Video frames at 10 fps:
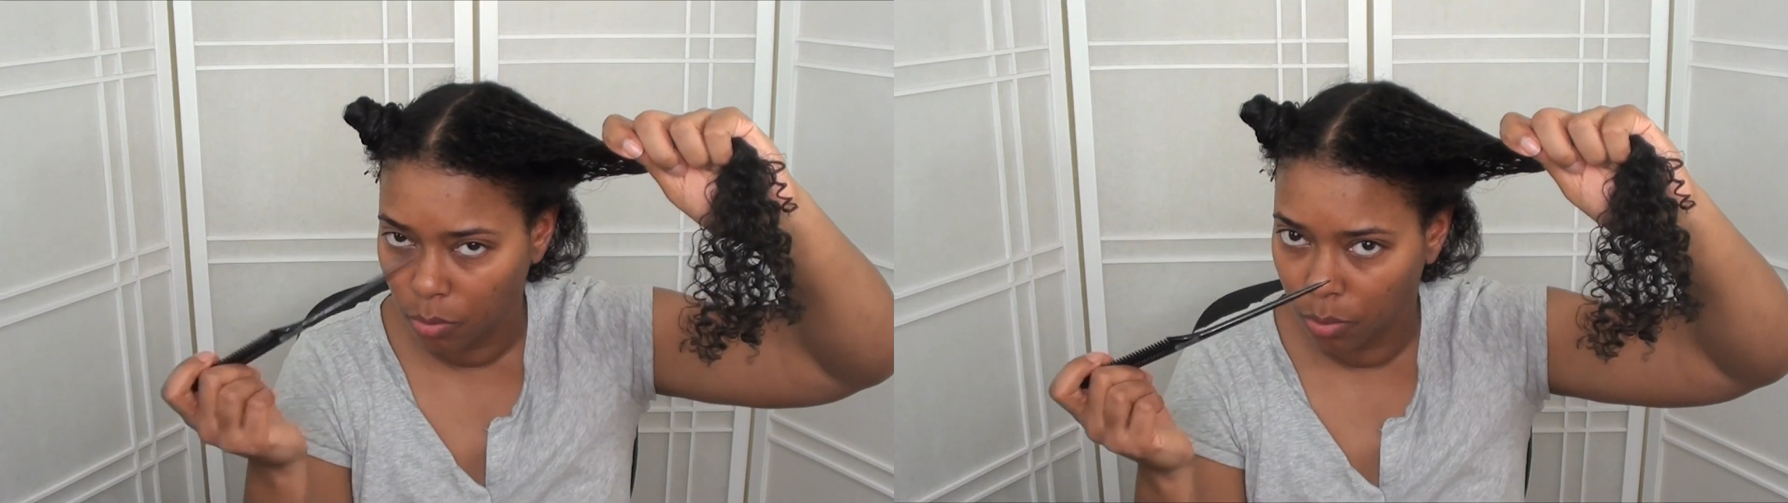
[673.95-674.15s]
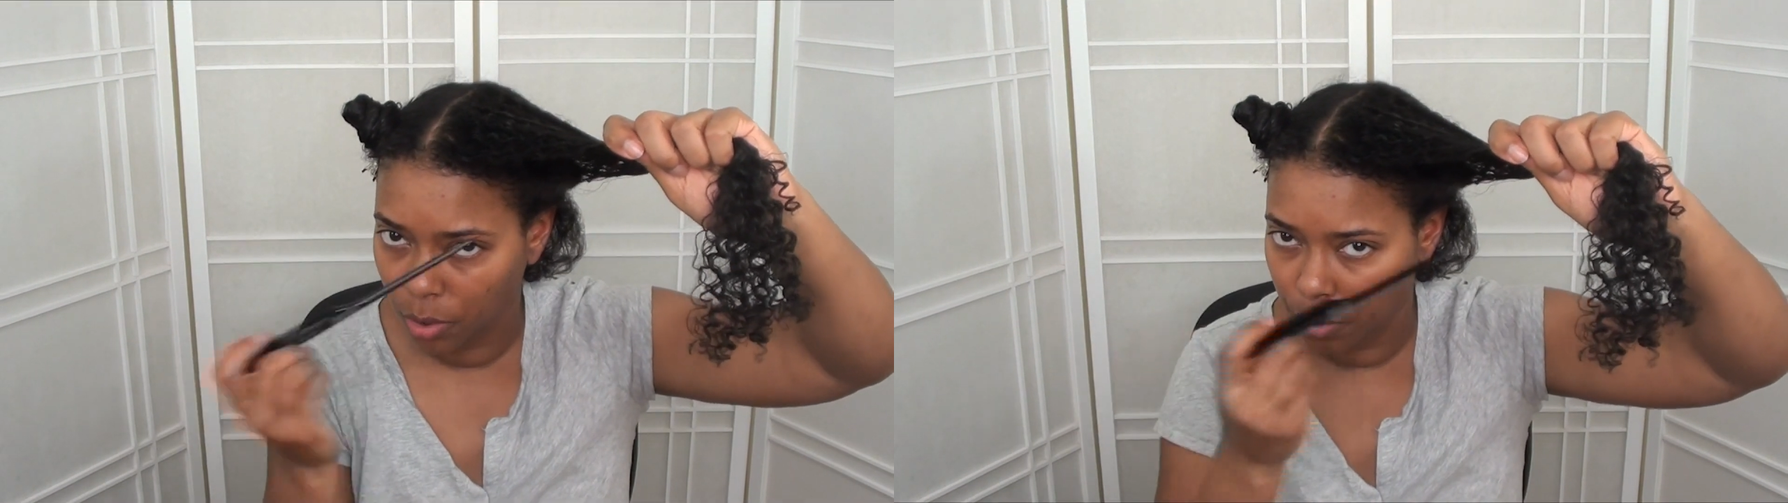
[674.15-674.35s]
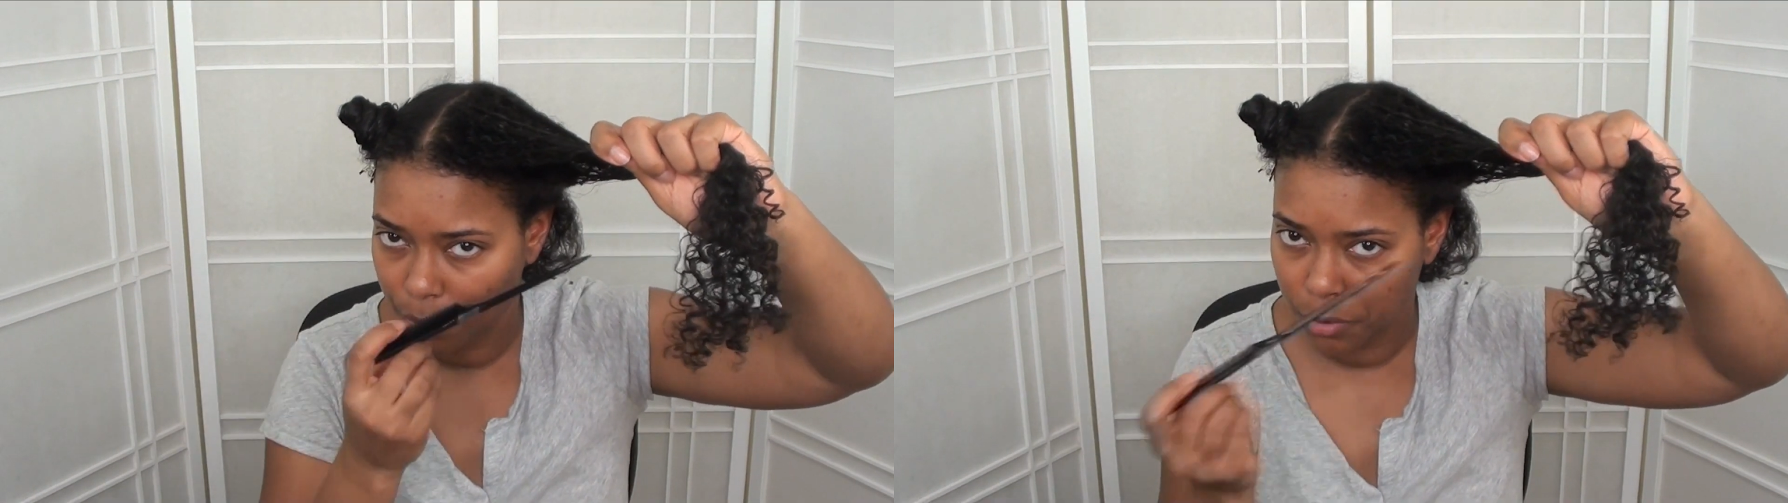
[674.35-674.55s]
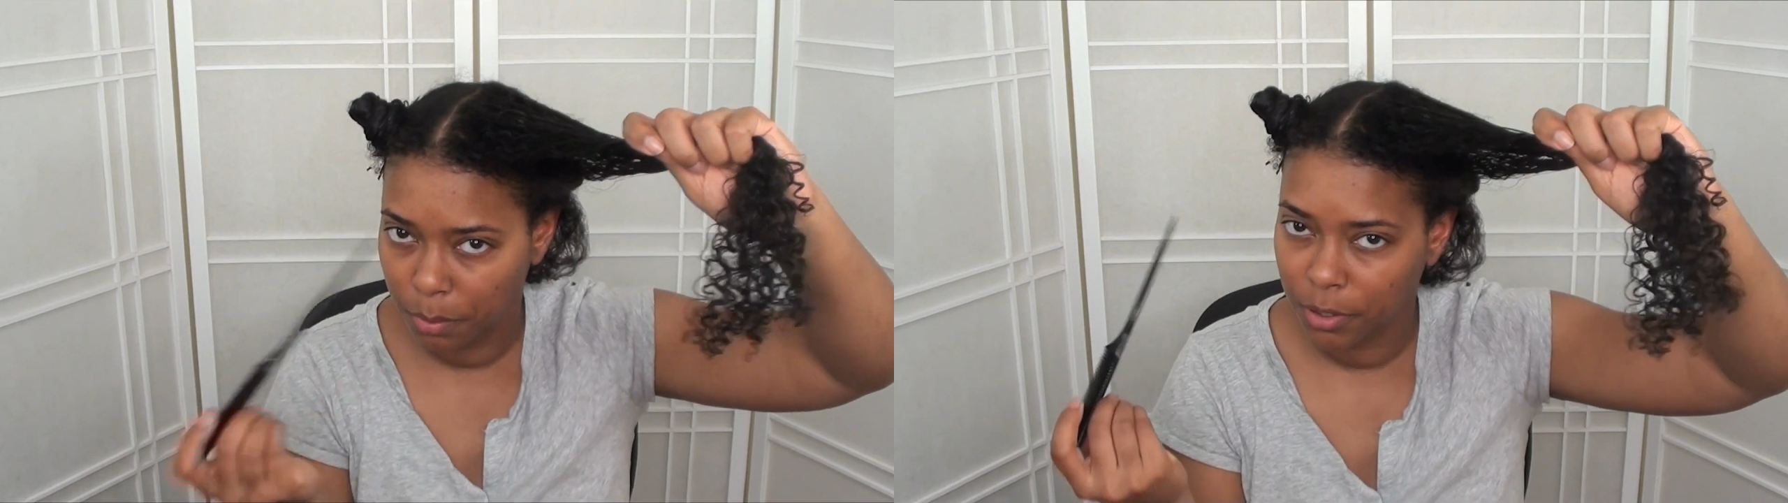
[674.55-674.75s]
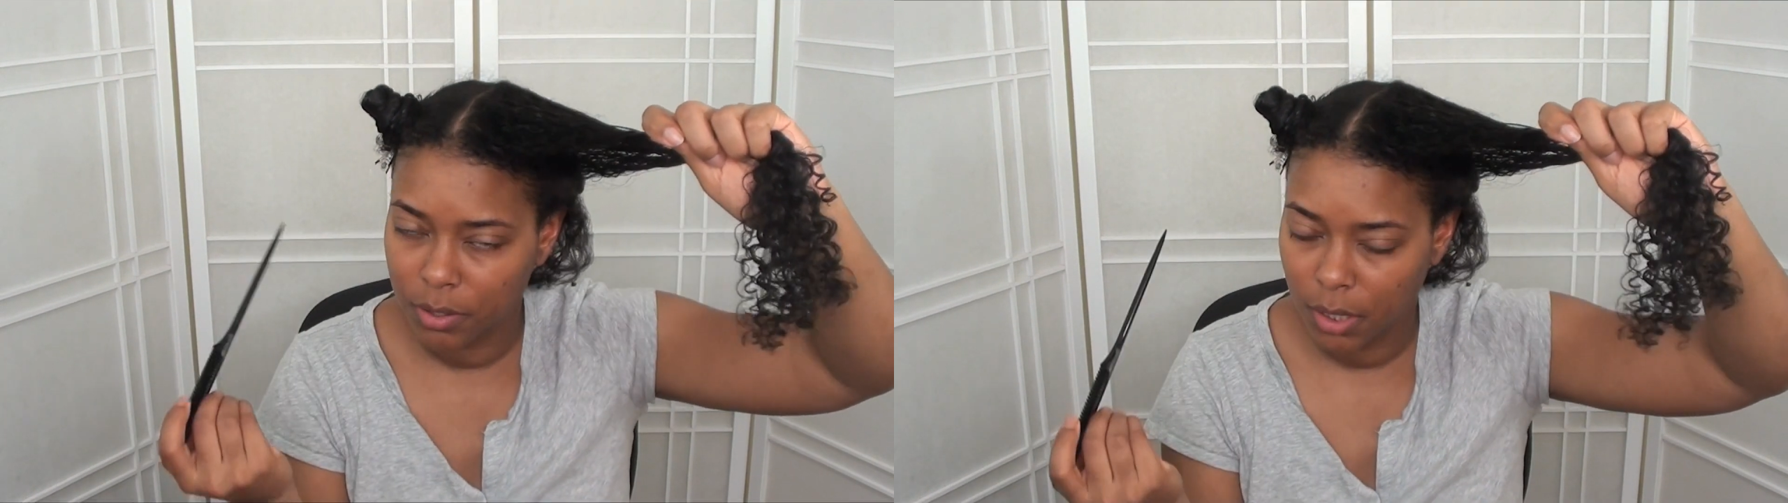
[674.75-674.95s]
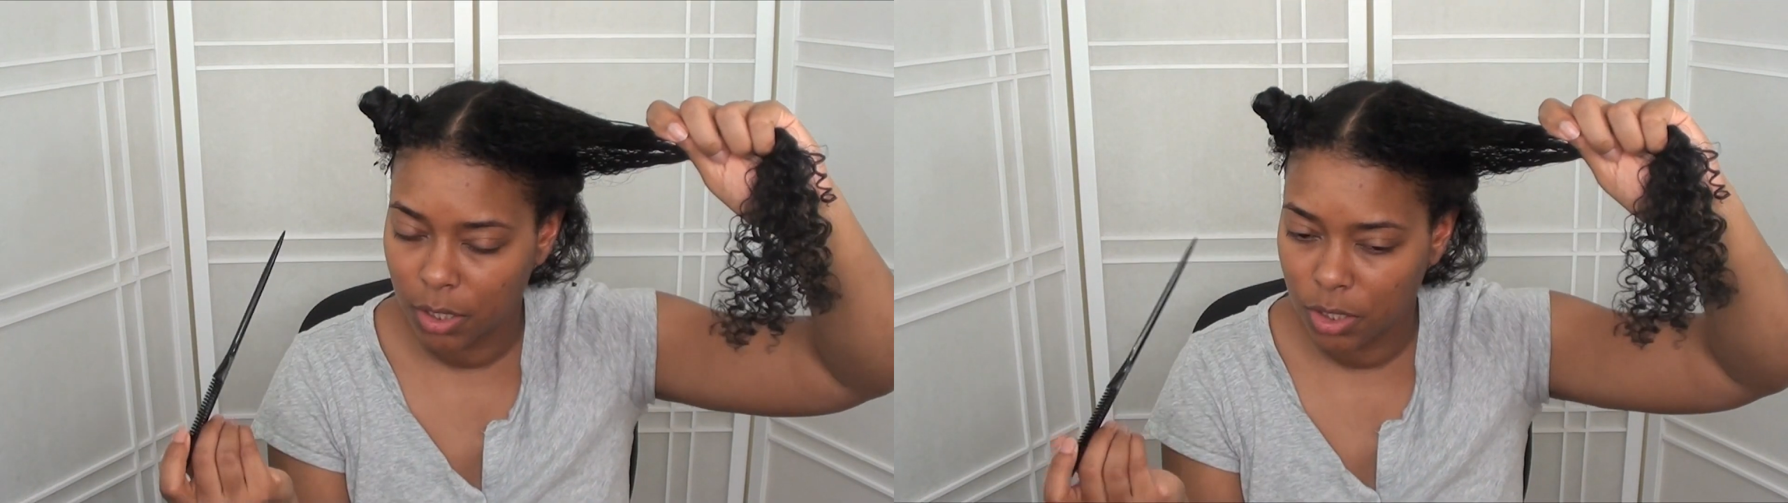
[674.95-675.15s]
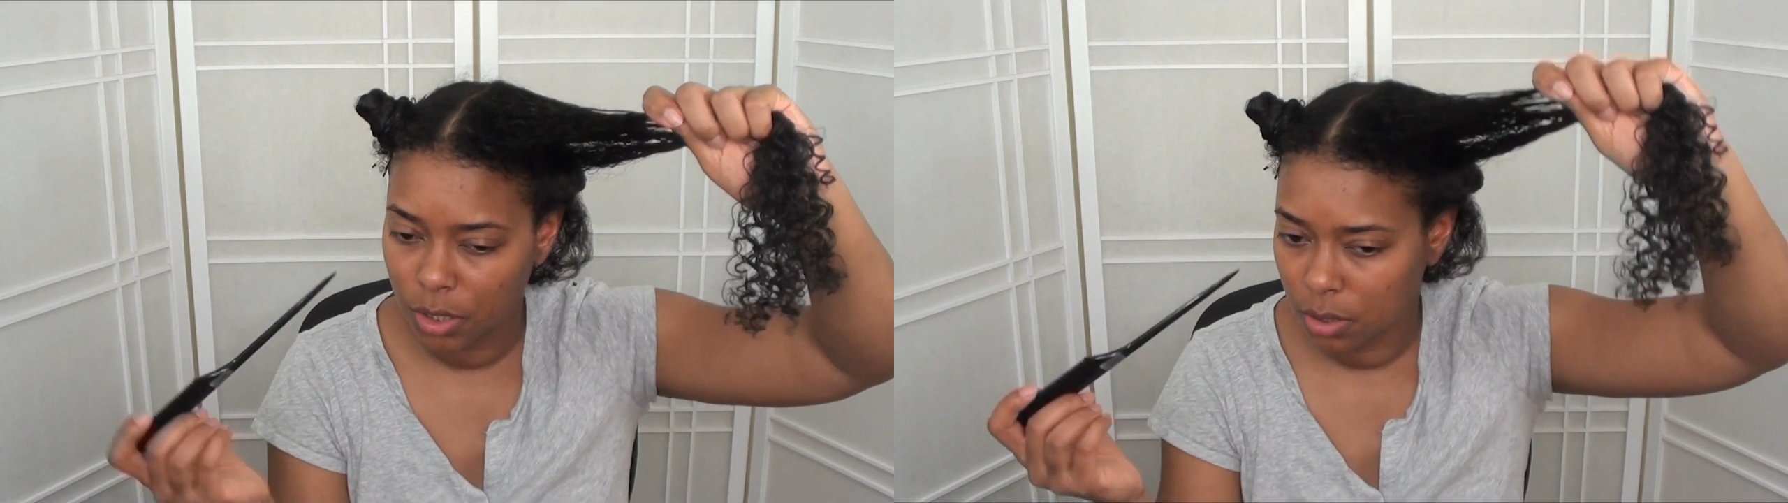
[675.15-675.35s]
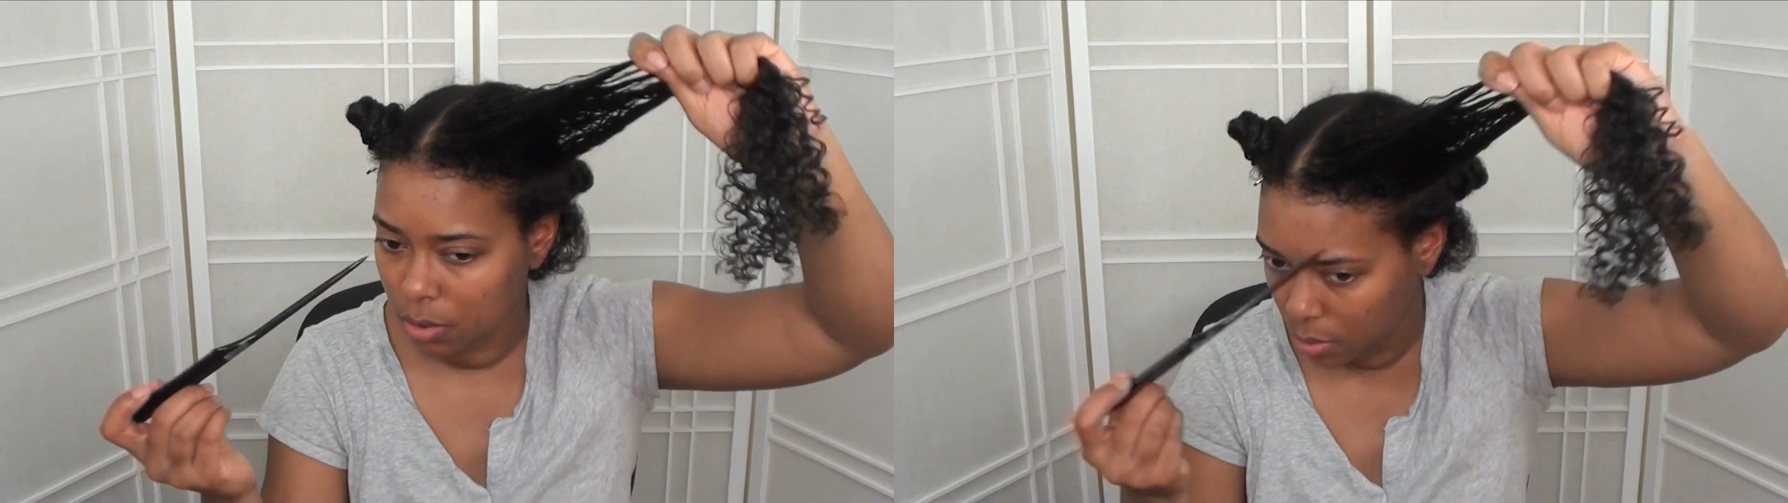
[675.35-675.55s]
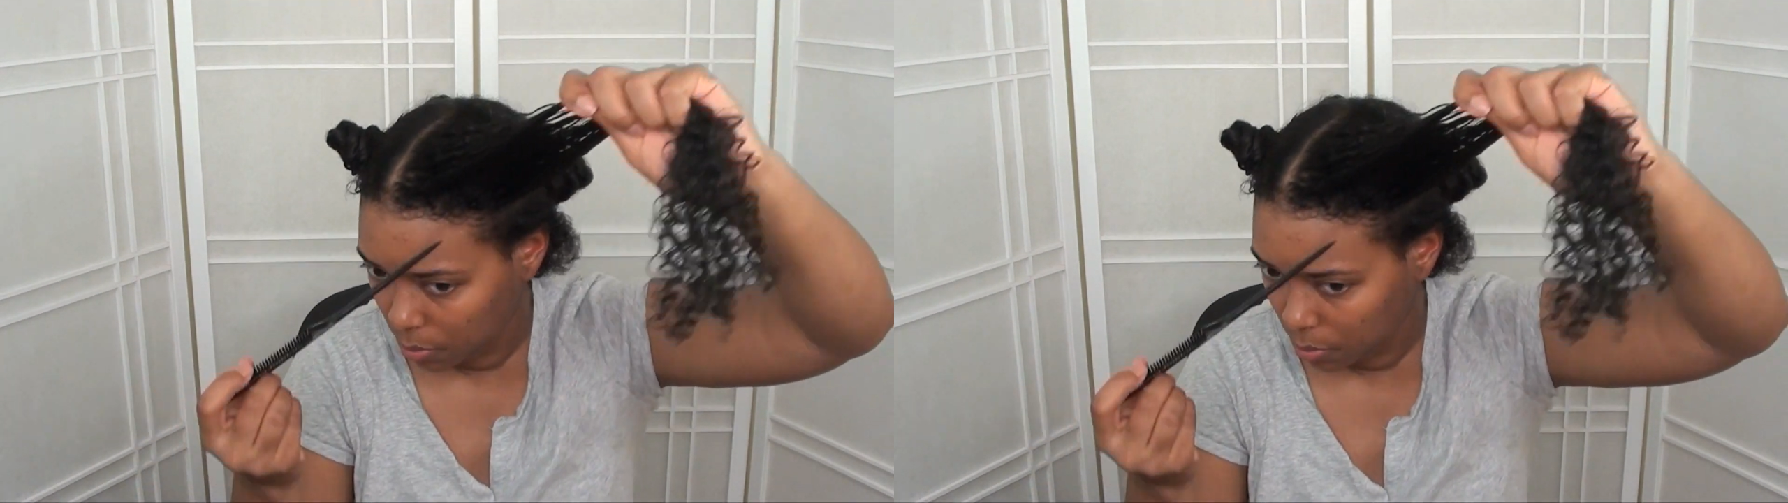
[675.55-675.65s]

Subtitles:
rows per section,